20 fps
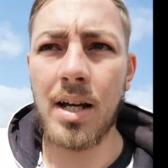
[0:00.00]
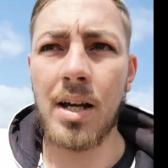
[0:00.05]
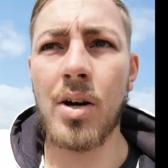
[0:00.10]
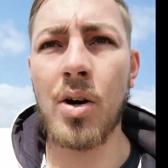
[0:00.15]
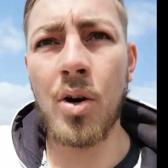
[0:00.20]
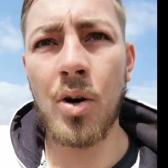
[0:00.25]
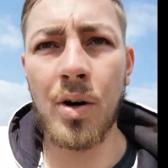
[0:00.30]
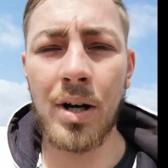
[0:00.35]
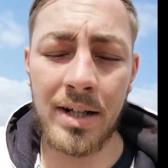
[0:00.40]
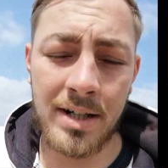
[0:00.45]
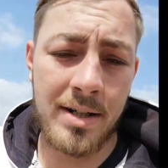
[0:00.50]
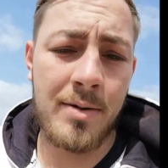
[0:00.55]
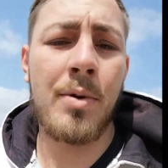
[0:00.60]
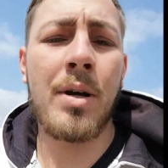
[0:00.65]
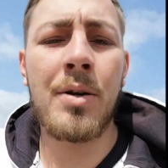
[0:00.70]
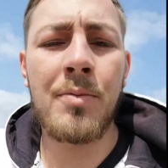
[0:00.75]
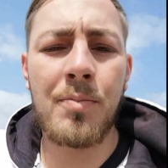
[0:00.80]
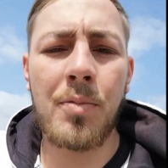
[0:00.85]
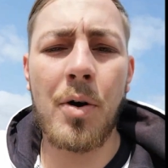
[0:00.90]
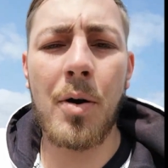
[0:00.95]
or it,
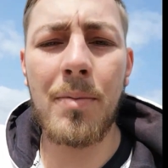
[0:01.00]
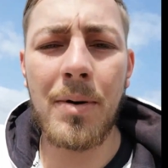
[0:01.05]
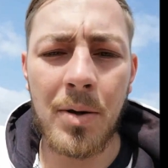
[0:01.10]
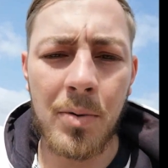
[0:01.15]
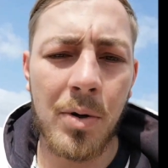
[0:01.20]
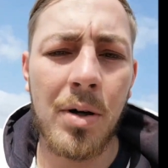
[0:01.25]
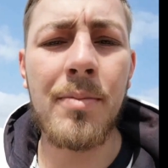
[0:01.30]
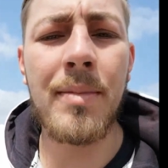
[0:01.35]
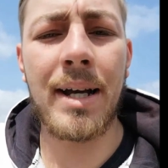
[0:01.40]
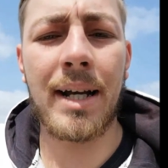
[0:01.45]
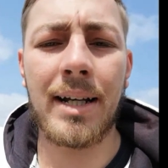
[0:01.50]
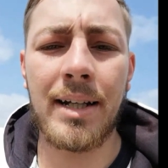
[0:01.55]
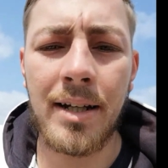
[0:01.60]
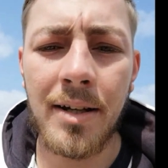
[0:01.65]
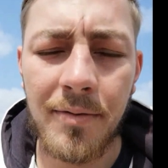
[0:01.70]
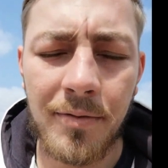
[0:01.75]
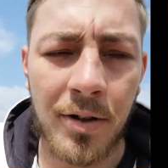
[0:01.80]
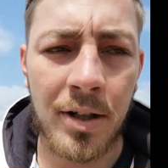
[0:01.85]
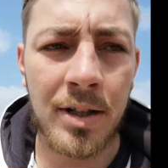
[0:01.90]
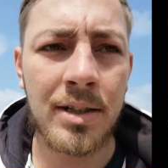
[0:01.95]
it probably will make a
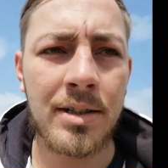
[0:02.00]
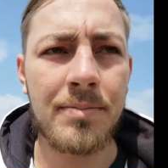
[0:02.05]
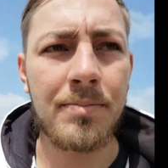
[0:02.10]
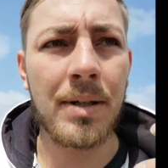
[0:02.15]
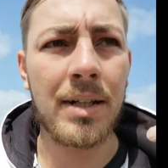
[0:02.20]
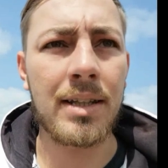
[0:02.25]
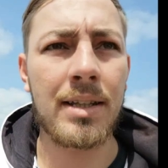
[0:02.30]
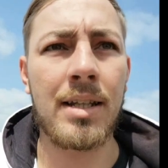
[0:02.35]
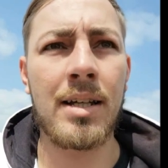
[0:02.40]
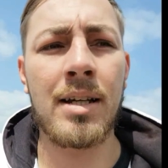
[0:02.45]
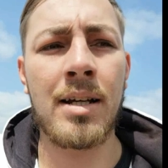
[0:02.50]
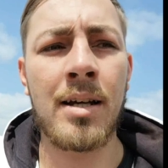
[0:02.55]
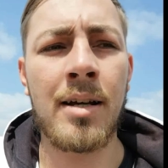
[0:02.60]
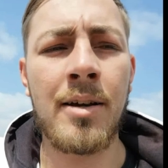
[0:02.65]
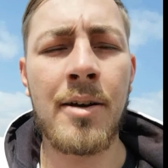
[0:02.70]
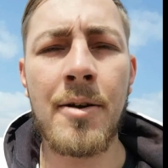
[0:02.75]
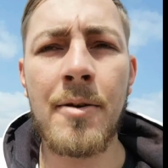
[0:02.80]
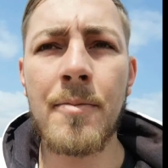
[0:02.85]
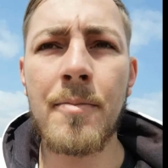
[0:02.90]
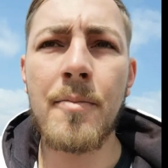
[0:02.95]
difference but the
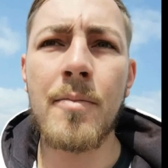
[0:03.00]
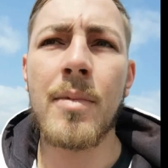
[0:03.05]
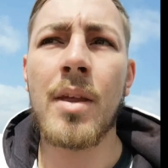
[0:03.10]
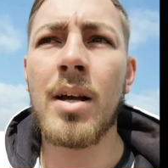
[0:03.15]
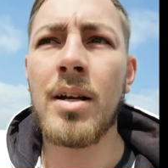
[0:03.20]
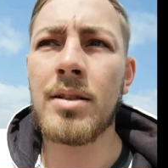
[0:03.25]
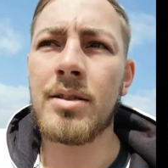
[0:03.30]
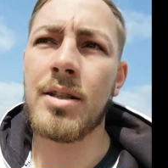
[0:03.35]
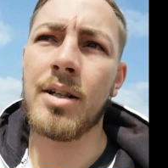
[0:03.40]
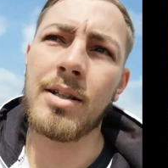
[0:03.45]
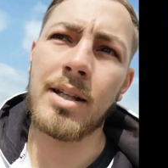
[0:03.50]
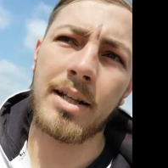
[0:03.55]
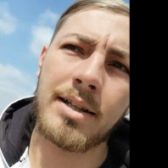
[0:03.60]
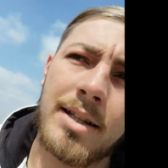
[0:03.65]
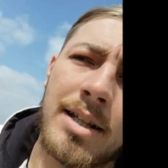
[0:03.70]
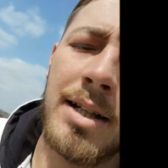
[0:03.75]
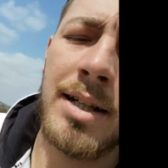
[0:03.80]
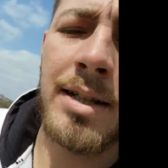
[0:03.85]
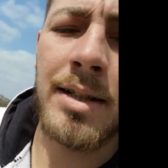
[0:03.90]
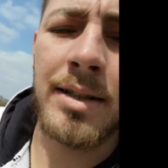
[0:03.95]
so that
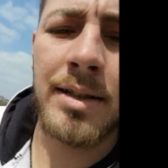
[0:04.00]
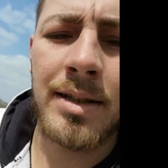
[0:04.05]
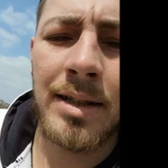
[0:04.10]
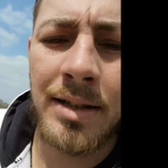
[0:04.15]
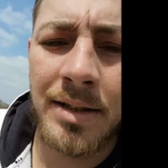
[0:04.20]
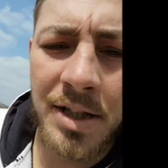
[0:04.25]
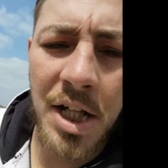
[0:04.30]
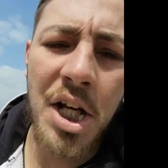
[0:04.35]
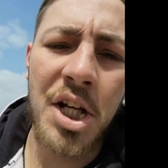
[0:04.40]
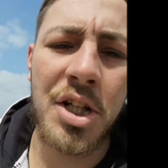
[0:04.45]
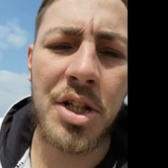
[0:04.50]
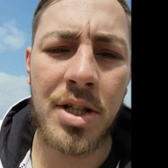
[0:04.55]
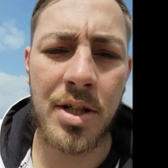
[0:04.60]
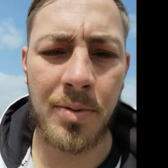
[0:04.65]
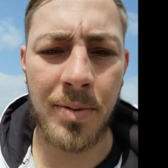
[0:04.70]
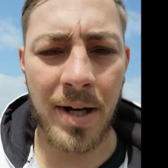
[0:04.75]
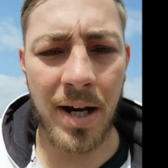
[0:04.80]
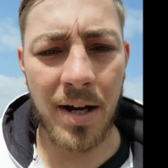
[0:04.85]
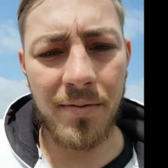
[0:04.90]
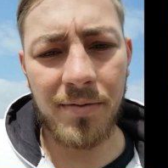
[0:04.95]
the, the dish
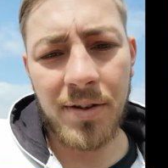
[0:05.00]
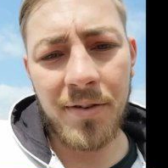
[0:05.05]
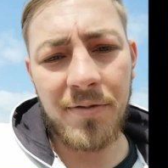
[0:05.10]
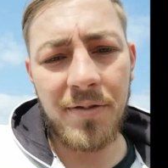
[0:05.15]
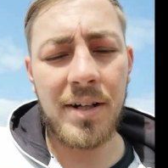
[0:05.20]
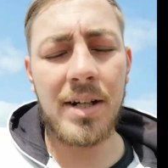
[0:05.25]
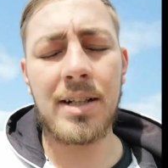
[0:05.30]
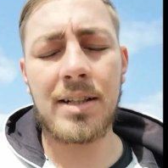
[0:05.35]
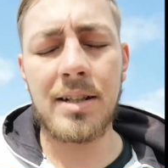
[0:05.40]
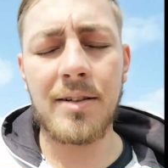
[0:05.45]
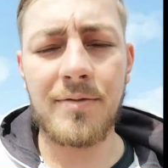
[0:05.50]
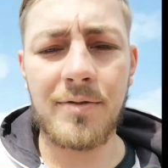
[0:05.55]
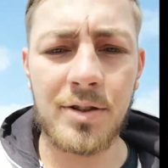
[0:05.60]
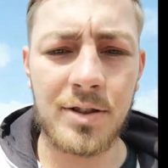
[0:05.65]
we have definitive